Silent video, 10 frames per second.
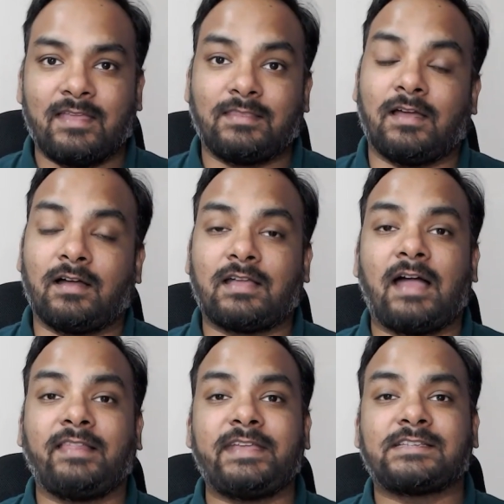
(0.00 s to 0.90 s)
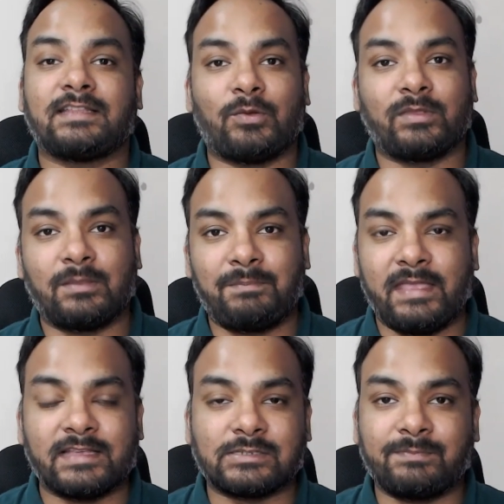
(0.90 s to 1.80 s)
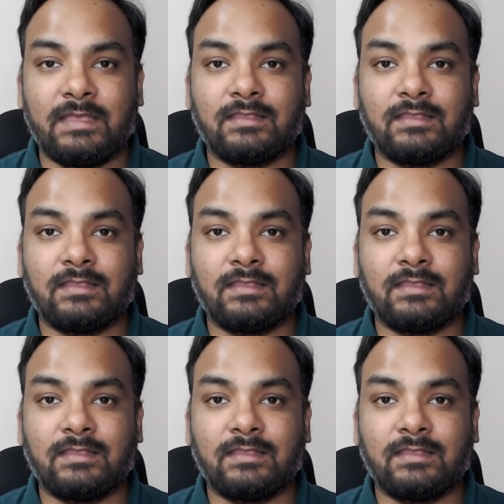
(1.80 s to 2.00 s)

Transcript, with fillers: The Akalis are now with the B S P.